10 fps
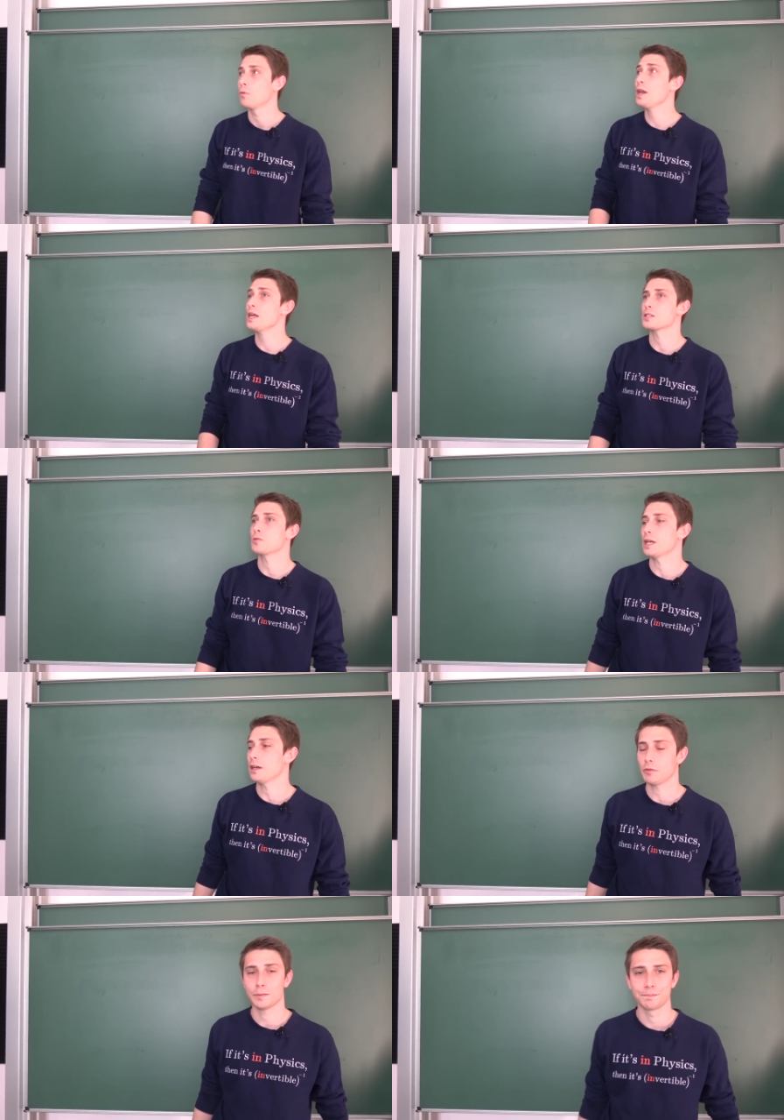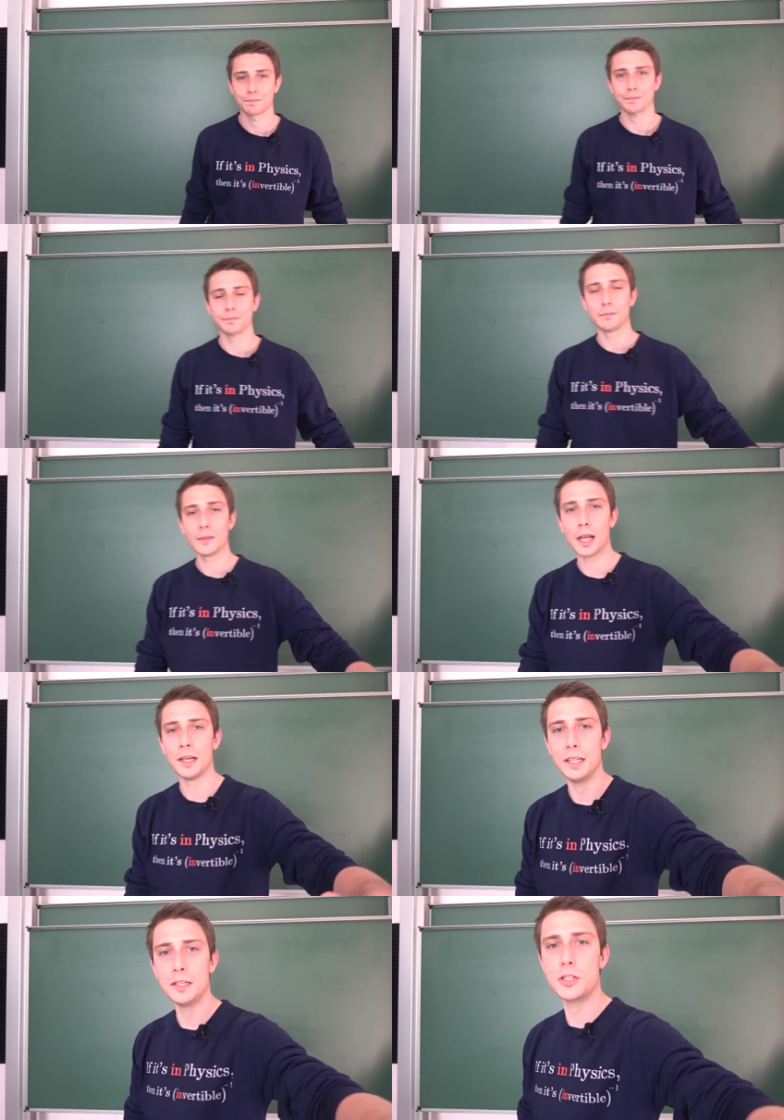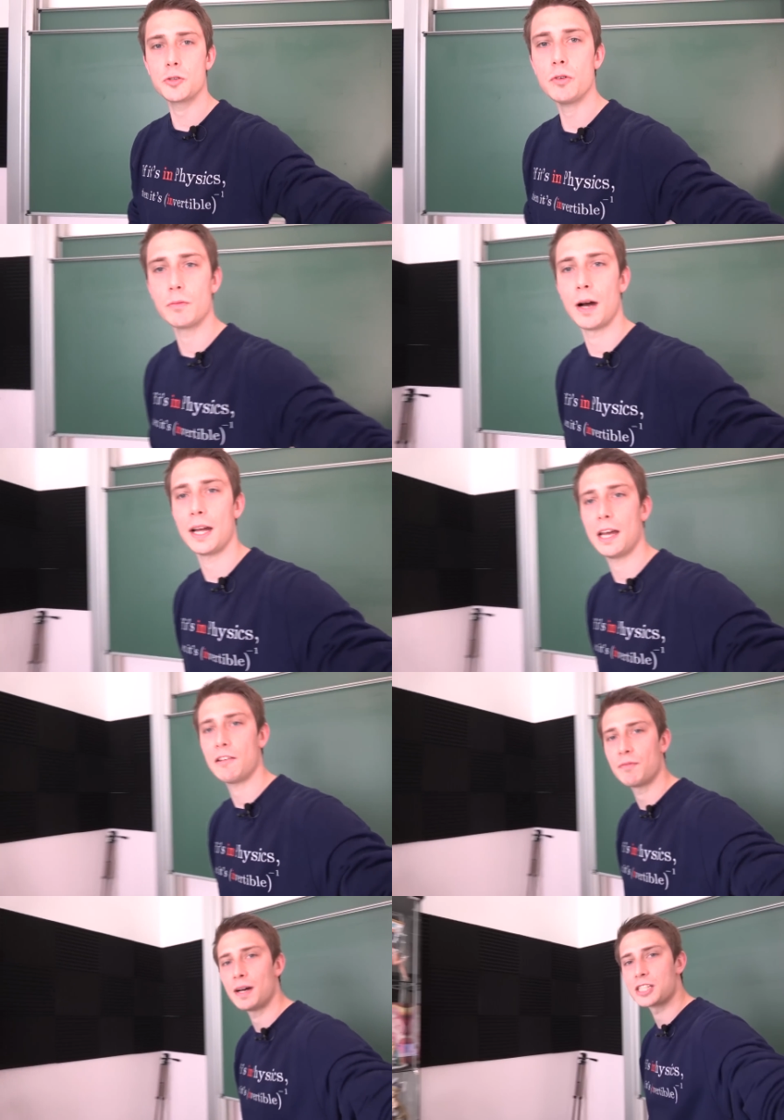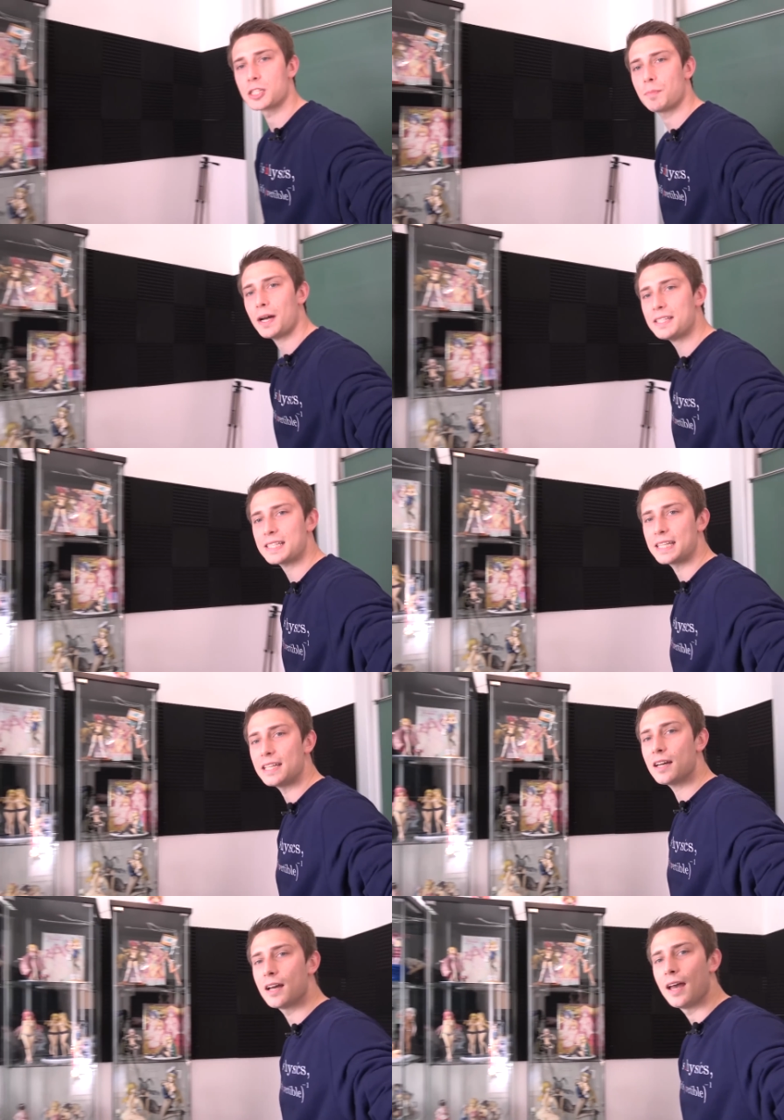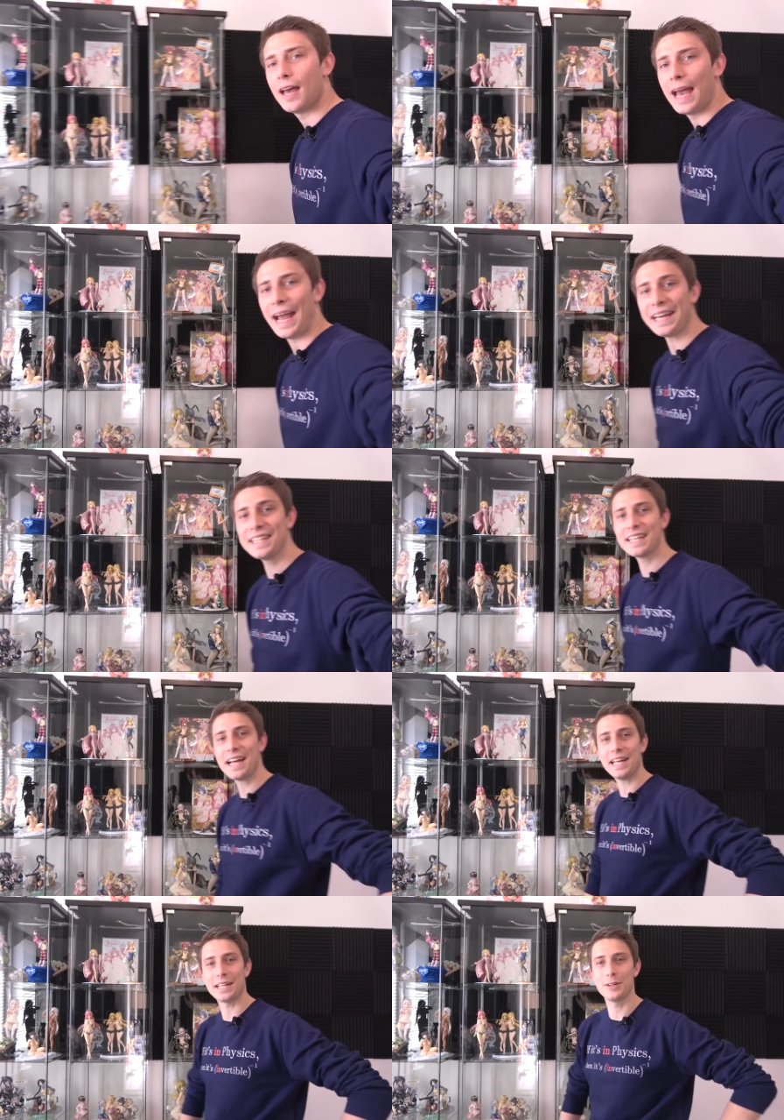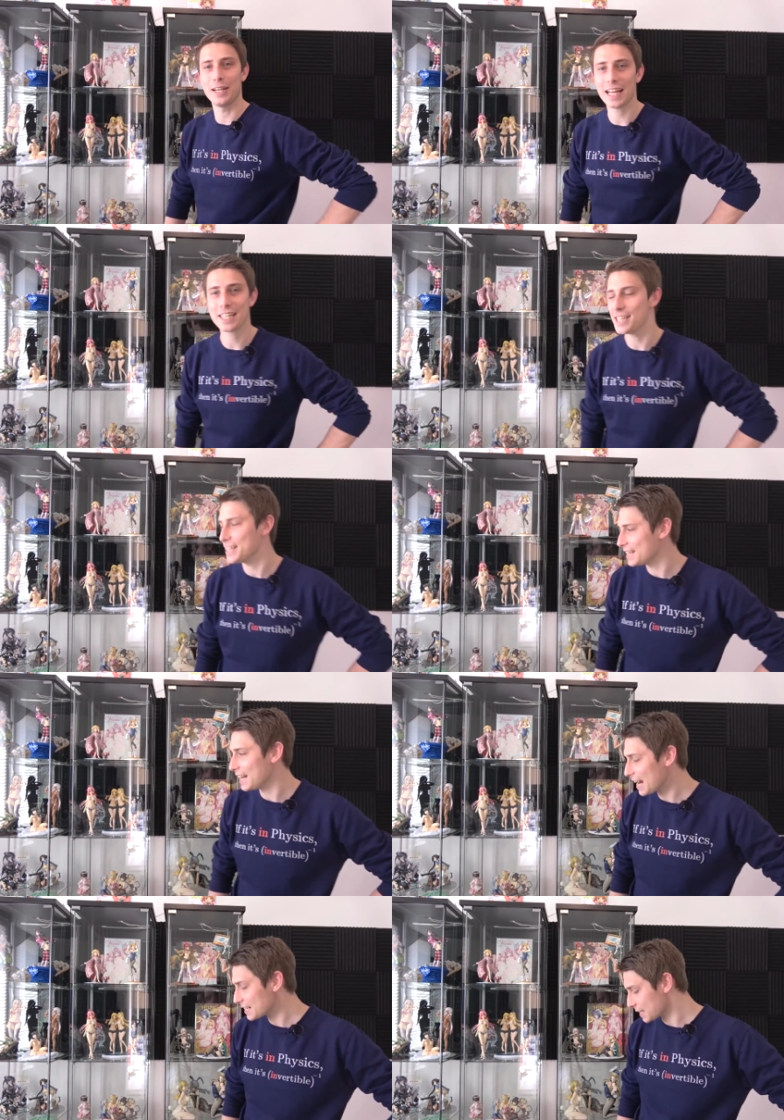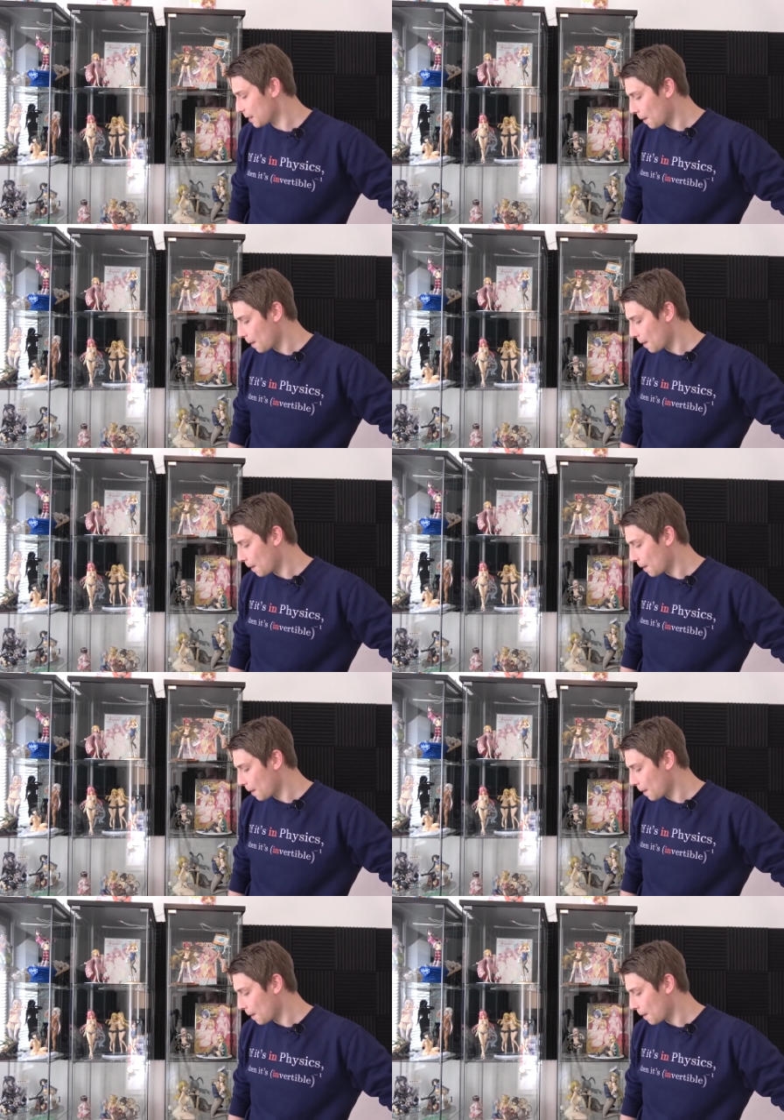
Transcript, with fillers: what else do we have? Here in this room I have my spicy hentai collection in there.